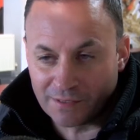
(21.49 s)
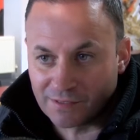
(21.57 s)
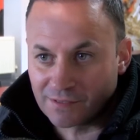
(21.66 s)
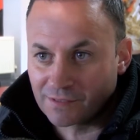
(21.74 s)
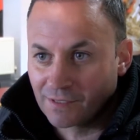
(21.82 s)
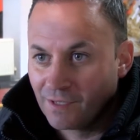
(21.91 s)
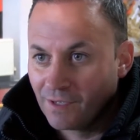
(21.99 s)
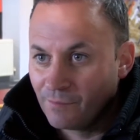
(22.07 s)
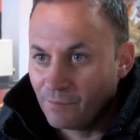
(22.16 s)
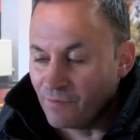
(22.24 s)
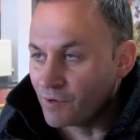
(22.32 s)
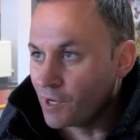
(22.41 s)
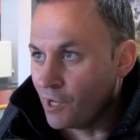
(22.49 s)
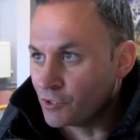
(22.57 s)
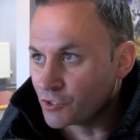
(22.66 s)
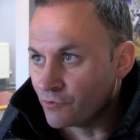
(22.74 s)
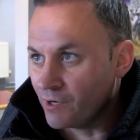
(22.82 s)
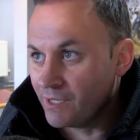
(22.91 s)
It's a bit of a
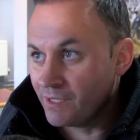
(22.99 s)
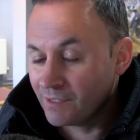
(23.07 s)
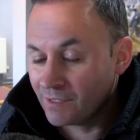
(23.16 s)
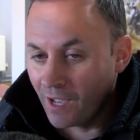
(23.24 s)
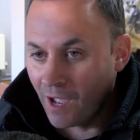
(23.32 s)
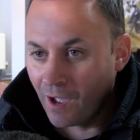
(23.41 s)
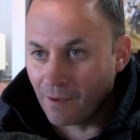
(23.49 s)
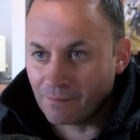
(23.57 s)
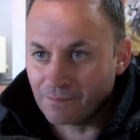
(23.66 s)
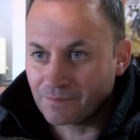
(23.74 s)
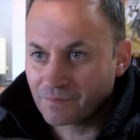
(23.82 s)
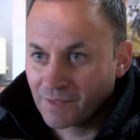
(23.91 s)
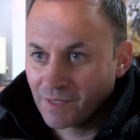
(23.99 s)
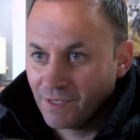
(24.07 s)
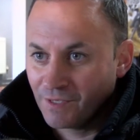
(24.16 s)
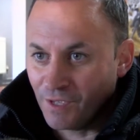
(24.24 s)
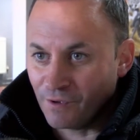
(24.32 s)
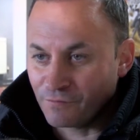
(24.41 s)
closure, really.
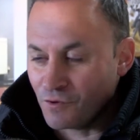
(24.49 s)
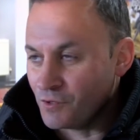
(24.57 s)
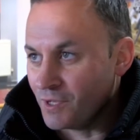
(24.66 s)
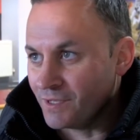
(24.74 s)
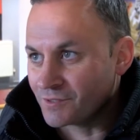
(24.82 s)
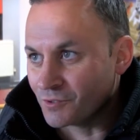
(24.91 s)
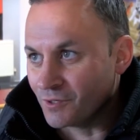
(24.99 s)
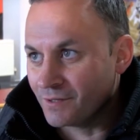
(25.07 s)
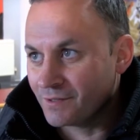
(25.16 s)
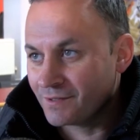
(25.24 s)
Yeah, a few years on